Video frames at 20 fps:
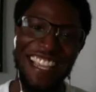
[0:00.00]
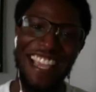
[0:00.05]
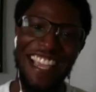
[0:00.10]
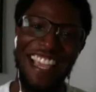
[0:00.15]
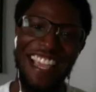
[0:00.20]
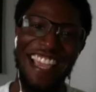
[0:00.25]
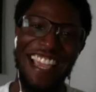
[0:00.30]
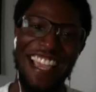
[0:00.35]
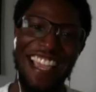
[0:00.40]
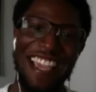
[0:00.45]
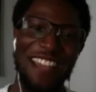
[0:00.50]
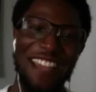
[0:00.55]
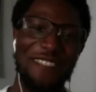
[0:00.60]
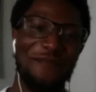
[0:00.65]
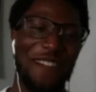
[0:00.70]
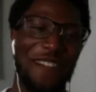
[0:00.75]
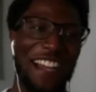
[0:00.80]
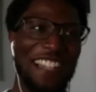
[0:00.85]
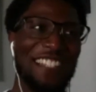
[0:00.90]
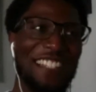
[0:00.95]
And
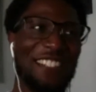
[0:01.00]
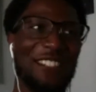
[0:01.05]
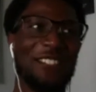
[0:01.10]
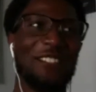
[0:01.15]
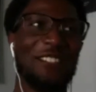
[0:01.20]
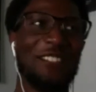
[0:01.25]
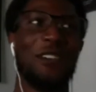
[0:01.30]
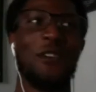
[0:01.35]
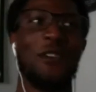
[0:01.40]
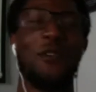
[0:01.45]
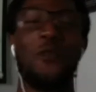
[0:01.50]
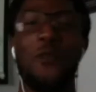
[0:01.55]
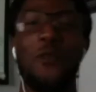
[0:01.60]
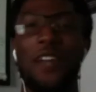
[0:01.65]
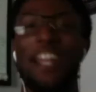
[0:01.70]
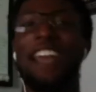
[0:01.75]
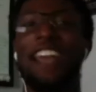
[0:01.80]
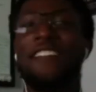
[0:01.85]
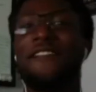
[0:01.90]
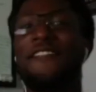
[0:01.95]
mind you, when
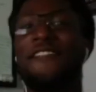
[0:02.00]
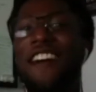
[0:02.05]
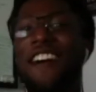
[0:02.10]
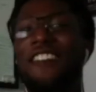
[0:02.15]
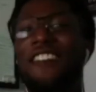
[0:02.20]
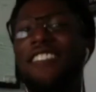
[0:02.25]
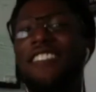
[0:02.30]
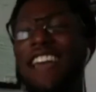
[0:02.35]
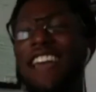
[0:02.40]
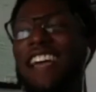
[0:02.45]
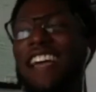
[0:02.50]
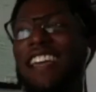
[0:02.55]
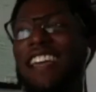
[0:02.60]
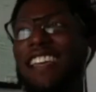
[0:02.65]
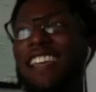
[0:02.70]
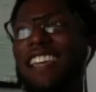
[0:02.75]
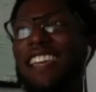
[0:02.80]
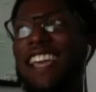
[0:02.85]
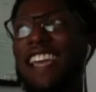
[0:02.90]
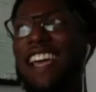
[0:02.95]
I found that,
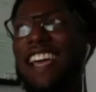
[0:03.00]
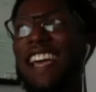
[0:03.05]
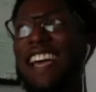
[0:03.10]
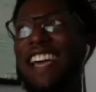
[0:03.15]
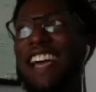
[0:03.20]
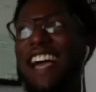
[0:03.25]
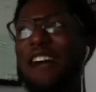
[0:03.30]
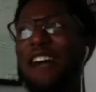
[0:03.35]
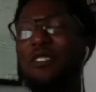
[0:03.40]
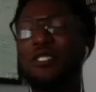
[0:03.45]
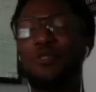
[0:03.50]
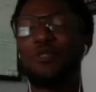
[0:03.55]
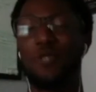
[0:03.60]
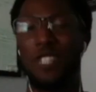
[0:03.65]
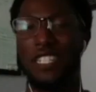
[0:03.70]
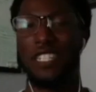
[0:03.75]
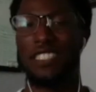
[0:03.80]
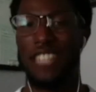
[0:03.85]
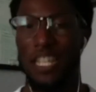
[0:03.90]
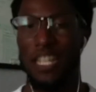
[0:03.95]
I was really
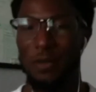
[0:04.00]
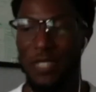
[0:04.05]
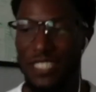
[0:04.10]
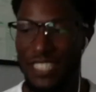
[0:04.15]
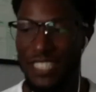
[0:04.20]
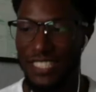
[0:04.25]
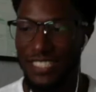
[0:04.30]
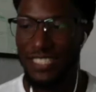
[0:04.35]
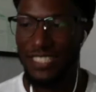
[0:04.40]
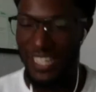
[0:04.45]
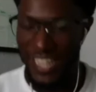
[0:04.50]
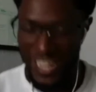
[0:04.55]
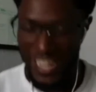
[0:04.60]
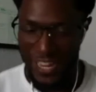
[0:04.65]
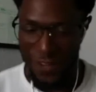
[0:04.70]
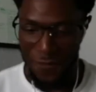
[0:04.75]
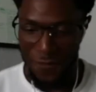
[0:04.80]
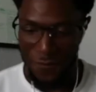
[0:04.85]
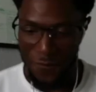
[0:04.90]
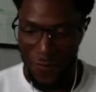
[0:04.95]
excited because I was like,
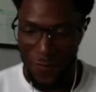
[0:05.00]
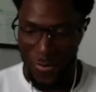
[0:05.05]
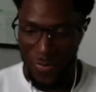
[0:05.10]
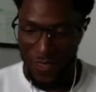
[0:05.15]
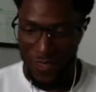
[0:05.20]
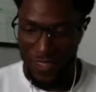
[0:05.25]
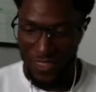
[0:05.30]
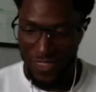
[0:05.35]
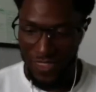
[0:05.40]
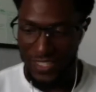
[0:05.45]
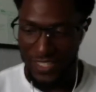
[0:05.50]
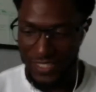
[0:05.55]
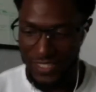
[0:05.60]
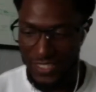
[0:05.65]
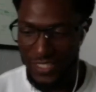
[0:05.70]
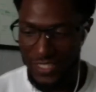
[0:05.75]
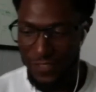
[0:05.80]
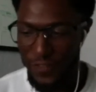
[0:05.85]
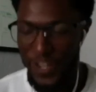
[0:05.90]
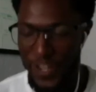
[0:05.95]
hey, this
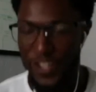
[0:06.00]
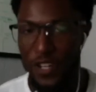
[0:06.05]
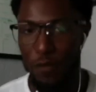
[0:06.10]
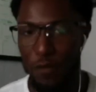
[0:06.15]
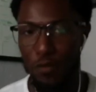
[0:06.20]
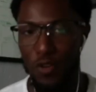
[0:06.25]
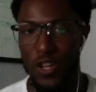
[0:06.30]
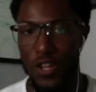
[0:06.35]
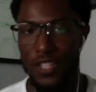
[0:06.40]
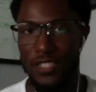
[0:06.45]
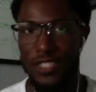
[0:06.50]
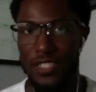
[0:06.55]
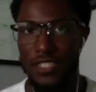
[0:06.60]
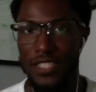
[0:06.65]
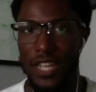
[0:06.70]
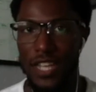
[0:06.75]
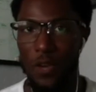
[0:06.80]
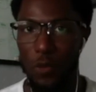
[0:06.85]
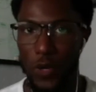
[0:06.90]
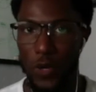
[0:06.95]
is finding a process
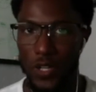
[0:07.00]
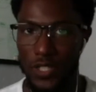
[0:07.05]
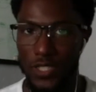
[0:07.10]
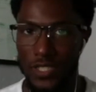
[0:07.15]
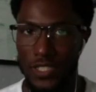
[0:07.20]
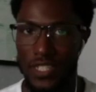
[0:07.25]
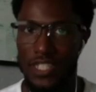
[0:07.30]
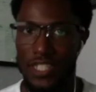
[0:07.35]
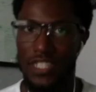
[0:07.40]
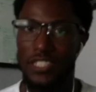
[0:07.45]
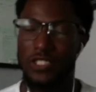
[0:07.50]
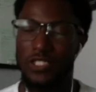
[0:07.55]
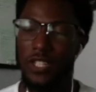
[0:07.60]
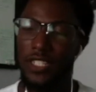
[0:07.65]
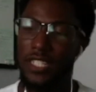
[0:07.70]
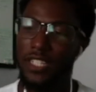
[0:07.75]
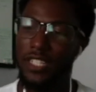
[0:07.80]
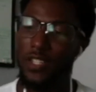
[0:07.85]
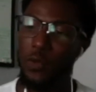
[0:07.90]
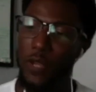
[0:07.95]
that works. So I did
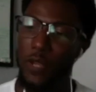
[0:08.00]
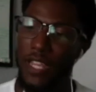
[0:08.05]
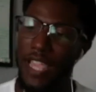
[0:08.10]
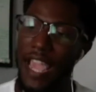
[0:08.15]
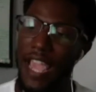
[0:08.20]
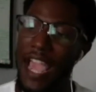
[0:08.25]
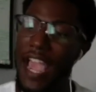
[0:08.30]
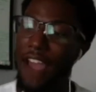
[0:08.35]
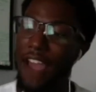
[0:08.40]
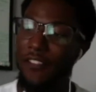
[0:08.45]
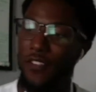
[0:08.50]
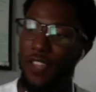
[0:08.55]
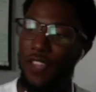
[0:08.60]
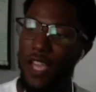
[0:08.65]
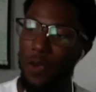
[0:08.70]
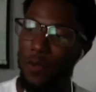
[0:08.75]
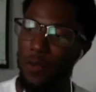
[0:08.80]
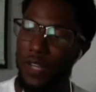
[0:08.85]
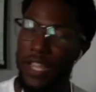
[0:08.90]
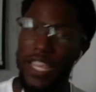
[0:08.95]
it the week after that
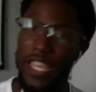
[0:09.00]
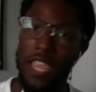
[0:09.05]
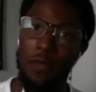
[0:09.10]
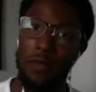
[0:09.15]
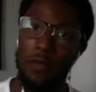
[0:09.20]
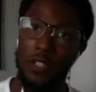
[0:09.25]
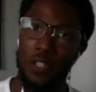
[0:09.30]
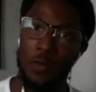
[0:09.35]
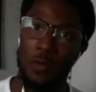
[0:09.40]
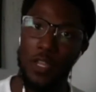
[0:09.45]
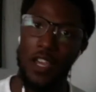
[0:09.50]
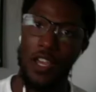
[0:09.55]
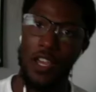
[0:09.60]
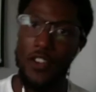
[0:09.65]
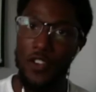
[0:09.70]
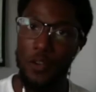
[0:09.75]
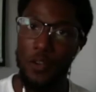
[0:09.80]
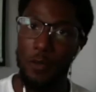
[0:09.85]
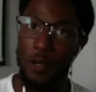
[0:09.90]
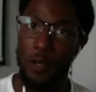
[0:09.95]
one. I came a little bit
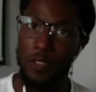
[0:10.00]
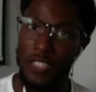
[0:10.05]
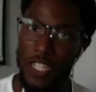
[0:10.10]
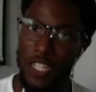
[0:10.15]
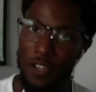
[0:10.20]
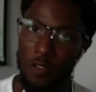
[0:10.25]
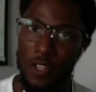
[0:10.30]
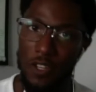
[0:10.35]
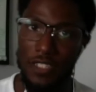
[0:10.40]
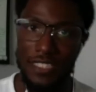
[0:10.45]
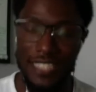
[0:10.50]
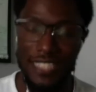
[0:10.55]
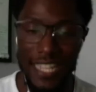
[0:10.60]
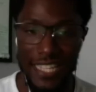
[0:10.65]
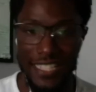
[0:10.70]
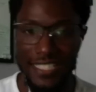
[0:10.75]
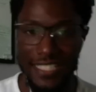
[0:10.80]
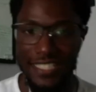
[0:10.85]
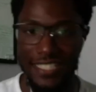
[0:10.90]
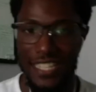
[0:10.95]
under, but it was like around 10
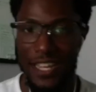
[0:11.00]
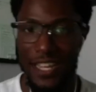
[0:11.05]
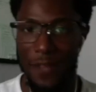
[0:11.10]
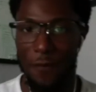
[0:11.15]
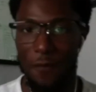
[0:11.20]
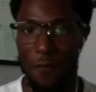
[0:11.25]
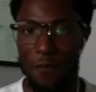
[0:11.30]
this time.